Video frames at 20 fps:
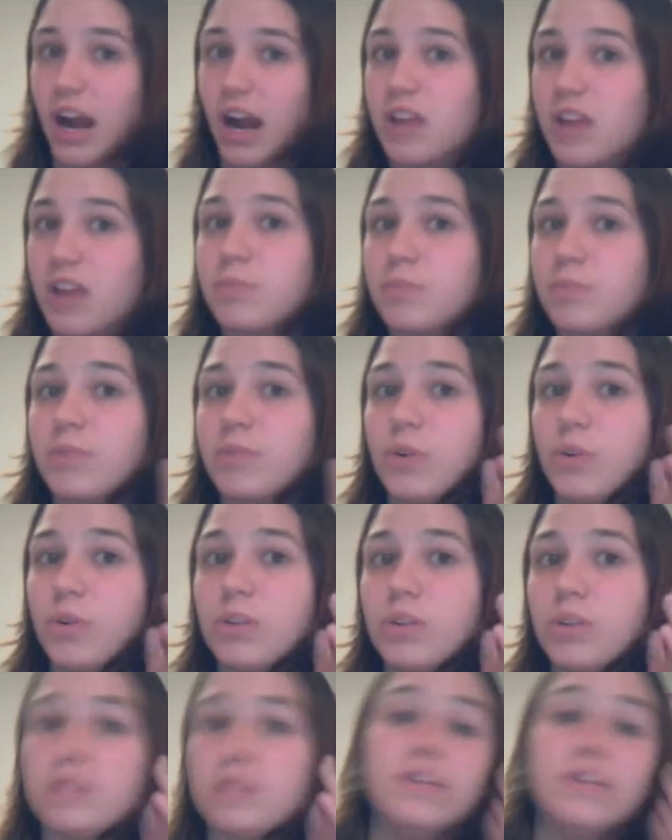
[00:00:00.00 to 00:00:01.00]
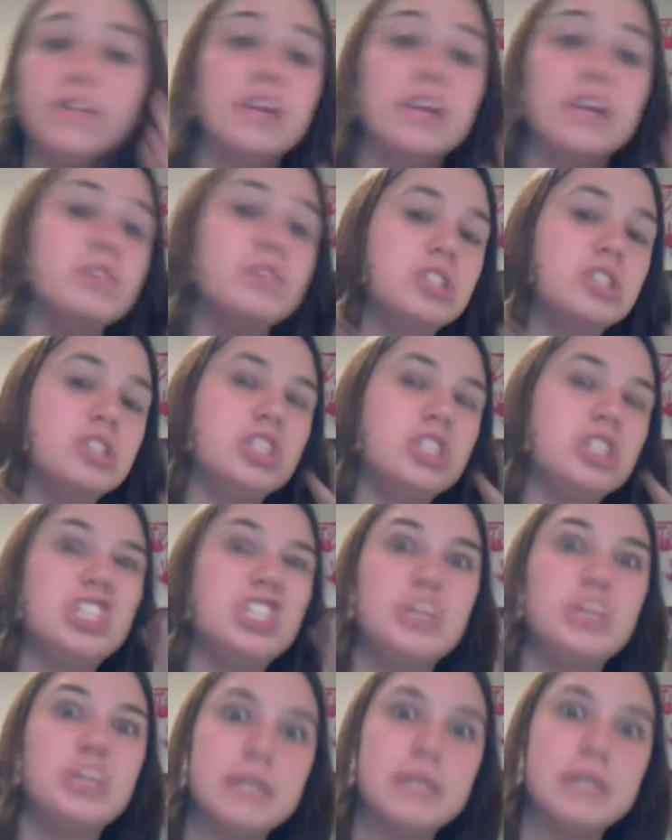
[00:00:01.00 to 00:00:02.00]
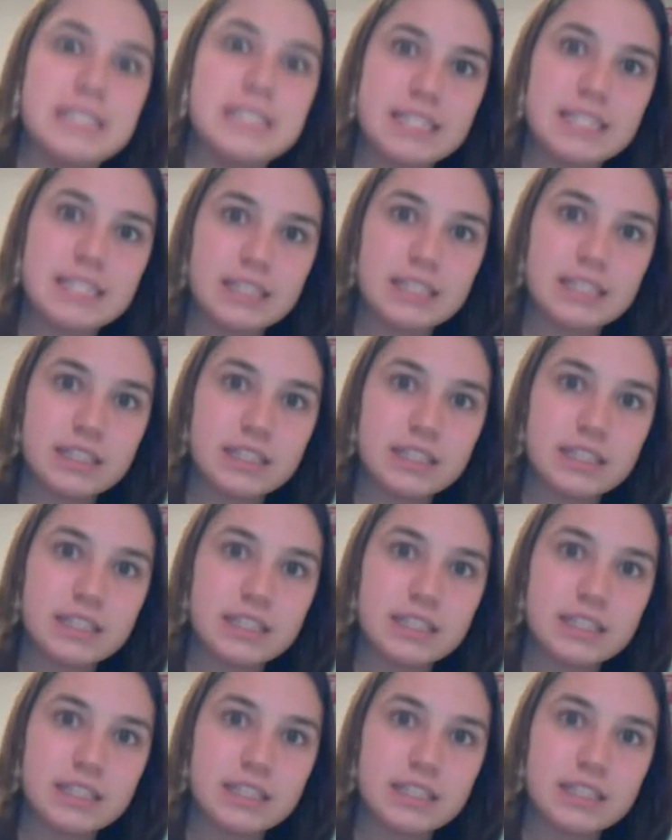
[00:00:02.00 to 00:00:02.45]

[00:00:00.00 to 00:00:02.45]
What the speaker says: you record this video, just do it.